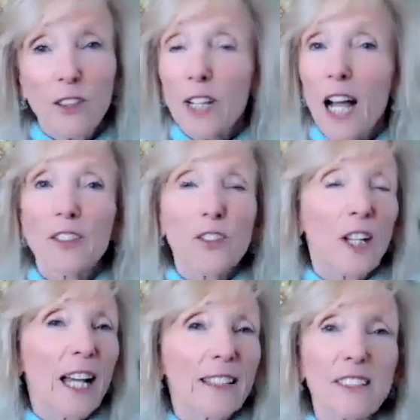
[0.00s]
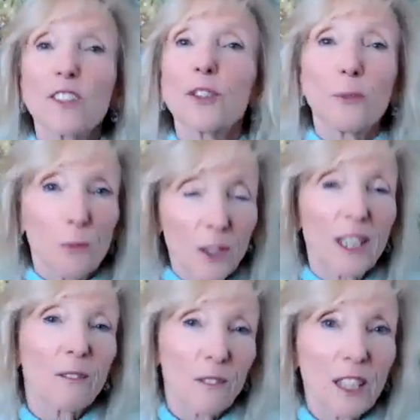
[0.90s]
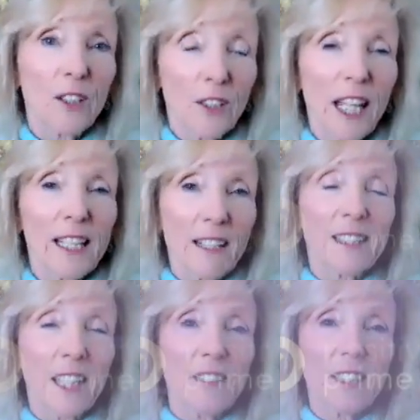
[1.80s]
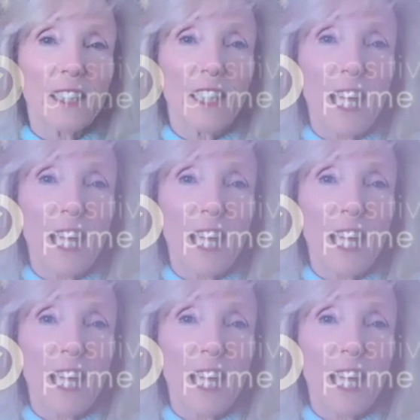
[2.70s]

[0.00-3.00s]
new contracts and to really recreate ourselves in a